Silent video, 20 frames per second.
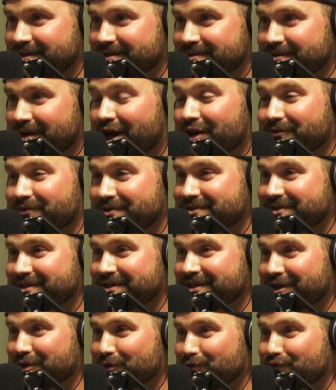Because
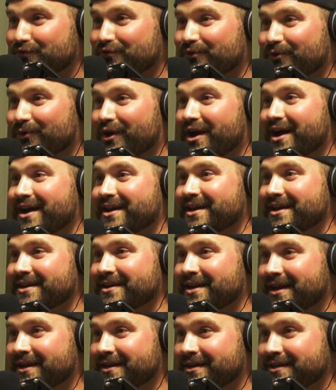obviously on a Friday
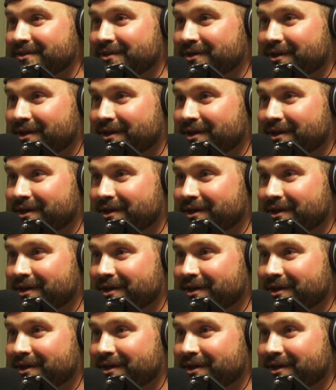night,